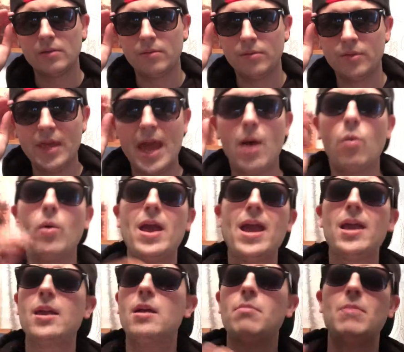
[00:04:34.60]
that
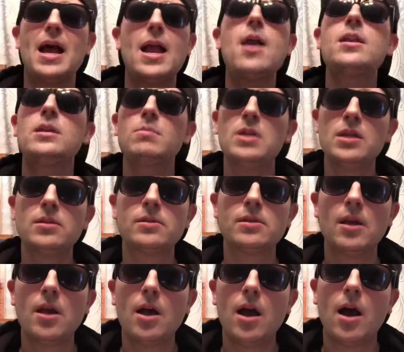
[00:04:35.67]
way by any means.
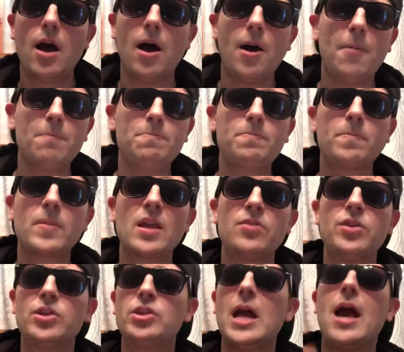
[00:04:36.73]

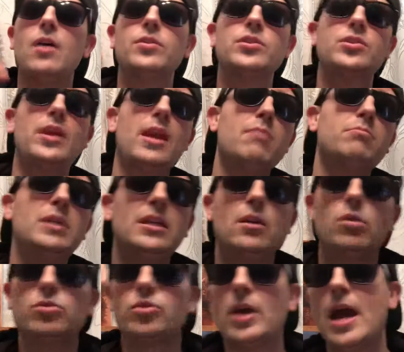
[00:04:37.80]
The Childish
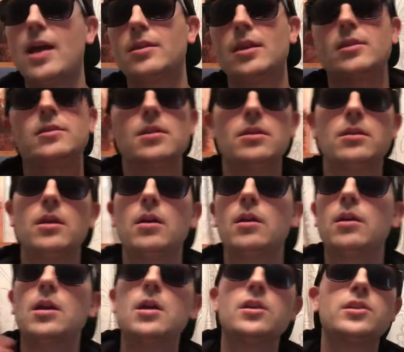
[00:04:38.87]
Gambino track that's in
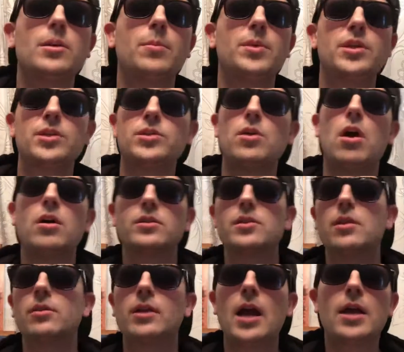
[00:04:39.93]
there, some of the songs
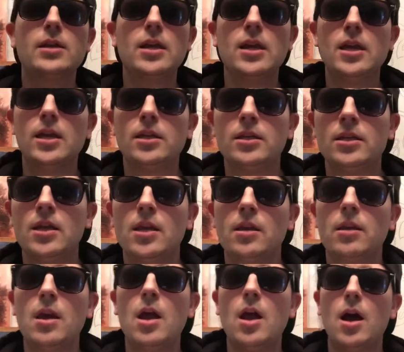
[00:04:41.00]
that are kind of hidden
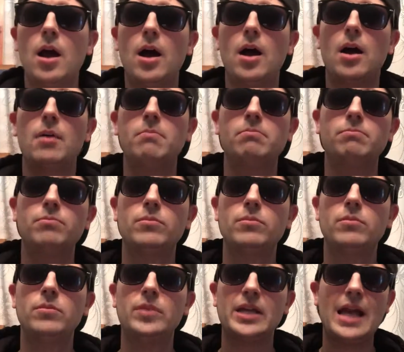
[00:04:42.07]
in.
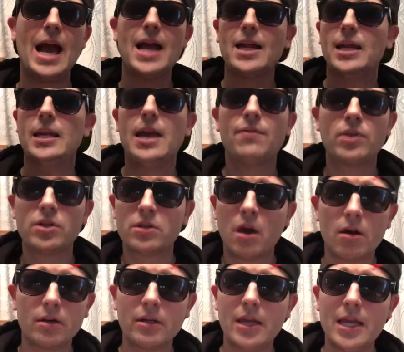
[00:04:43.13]
The guy had never
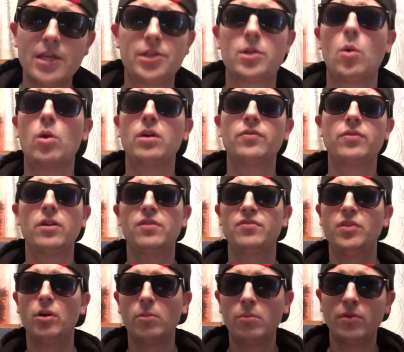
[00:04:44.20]
done a score for a
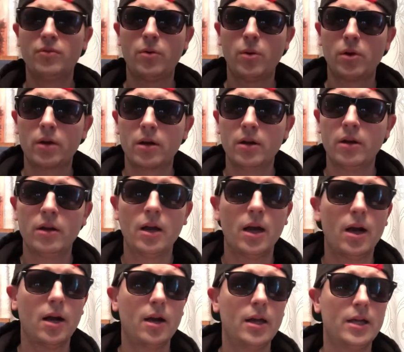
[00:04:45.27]
film before,
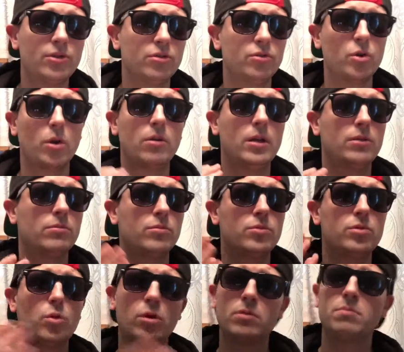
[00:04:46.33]
and
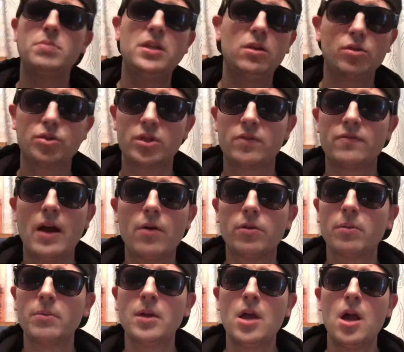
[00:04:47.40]
Jordan Peele just found
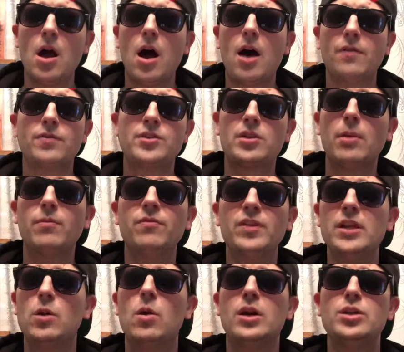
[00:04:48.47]
him off of some
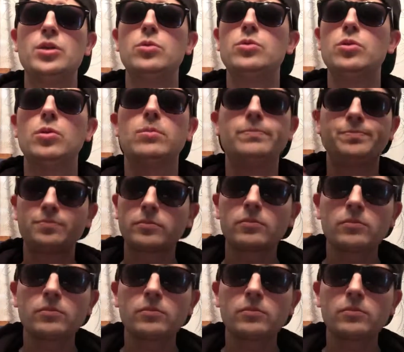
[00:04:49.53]
video on YouTube.